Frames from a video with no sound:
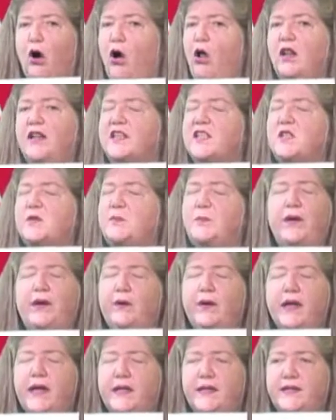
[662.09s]
all
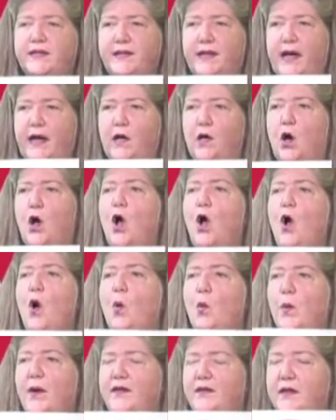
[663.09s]
experiencing
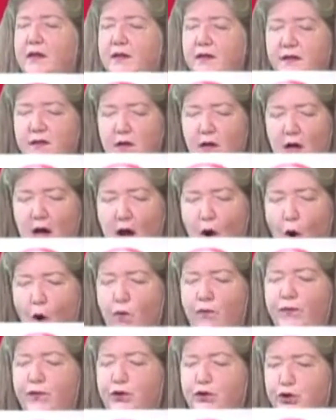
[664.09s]
with this
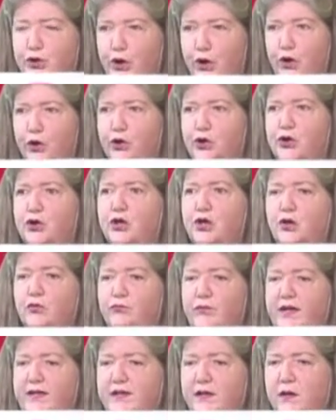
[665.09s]
overturned
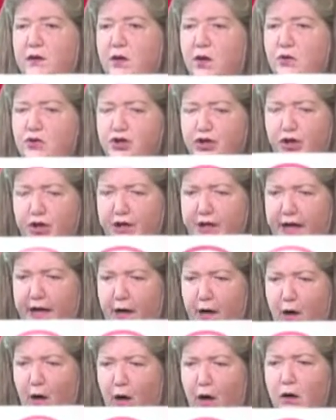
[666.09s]
resolution
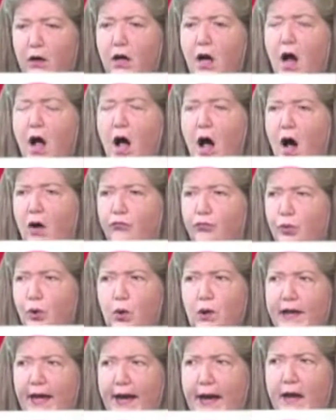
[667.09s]
here, a
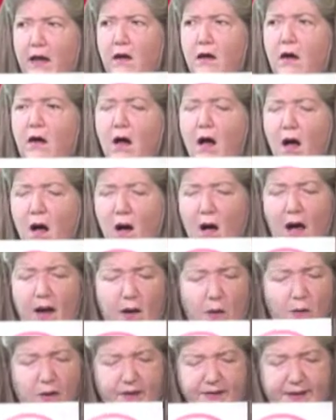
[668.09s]
ruling. I
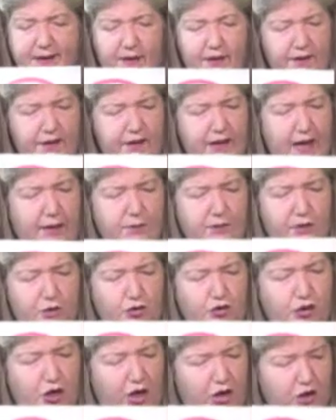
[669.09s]
want to tell you the name of the
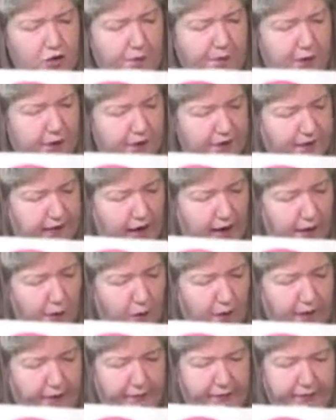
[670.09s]
judge because I
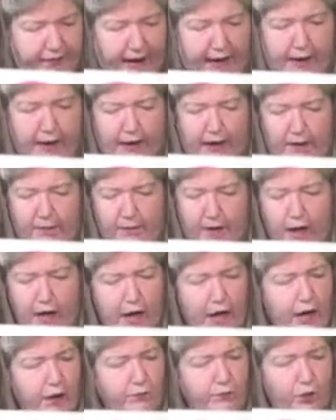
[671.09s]
want to thank him.
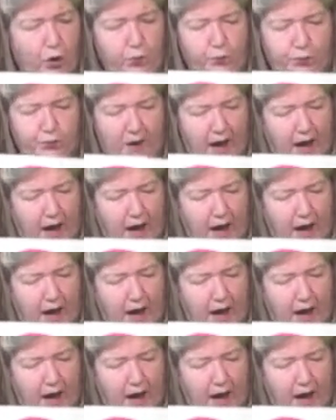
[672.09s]
He wrote